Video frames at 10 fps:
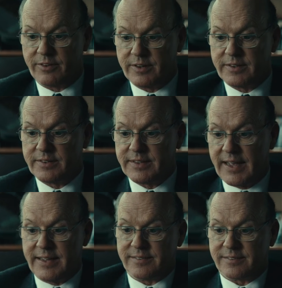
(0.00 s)
The
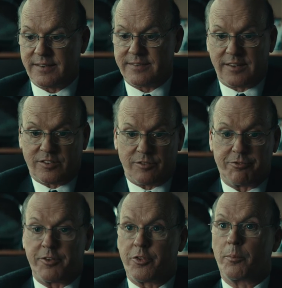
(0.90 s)
characters are at odds,
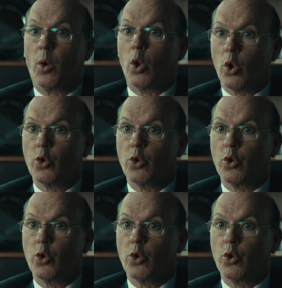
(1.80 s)
and yet it's not